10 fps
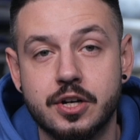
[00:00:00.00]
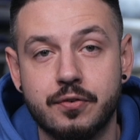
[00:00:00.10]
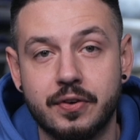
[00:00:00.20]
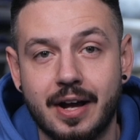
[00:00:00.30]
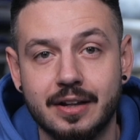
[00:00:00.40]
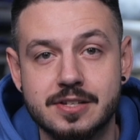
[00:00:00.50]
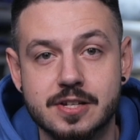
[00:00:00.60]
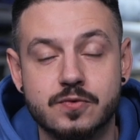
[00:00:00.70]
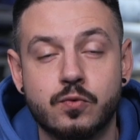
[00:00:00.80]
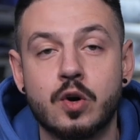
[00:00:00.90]
of
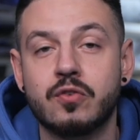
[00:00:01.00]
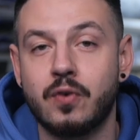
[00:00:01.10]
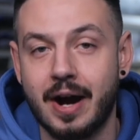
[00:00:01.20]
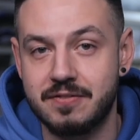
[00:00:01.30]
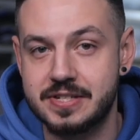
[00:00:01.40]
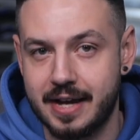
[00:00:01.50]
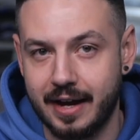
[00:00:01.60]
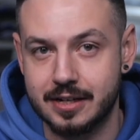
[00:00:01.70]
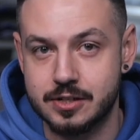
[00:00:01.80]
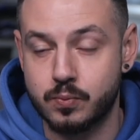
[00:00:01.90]
analysis for 5
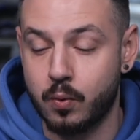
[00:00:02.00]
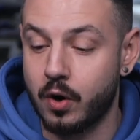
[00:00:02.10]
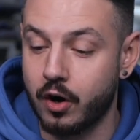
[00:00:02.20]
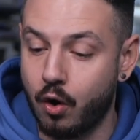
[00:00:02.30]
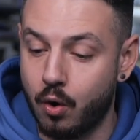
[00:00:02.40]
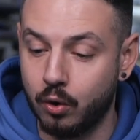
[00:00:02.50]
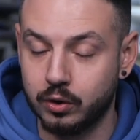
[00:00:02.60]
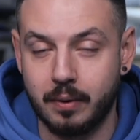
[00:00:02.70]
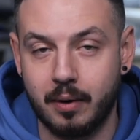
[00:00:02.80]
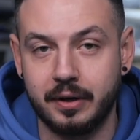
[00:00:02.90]
seconds for all
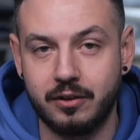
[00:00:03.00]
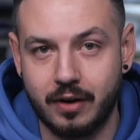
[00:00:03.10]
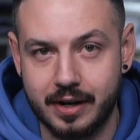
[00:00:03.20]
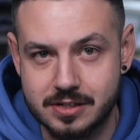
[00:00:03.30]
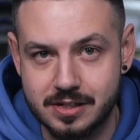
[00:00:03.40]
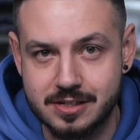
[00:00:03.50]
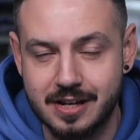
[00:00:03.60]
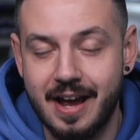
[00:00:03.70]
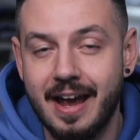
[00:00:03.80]
of our devices,